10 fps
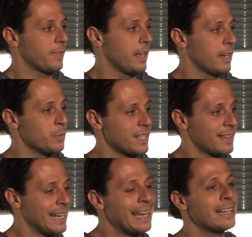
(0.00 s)
And it was at the
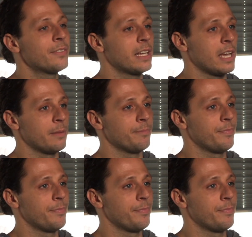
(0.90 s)
end of the game.